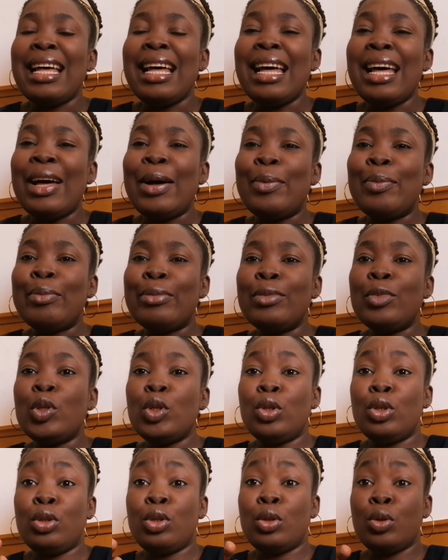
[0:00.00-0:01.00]
a
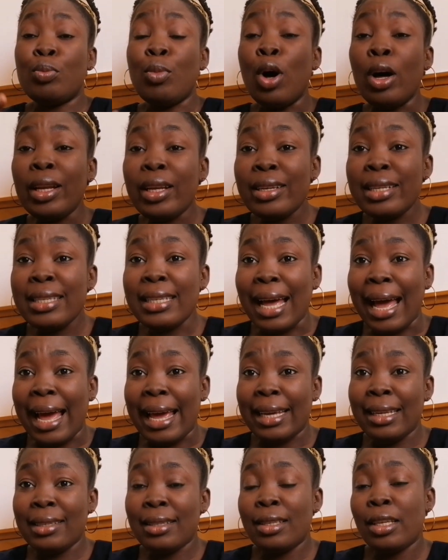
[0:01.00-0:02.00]
smaller
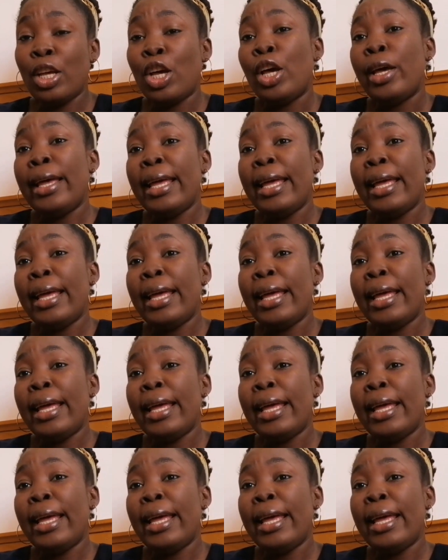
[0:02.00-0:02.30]
size,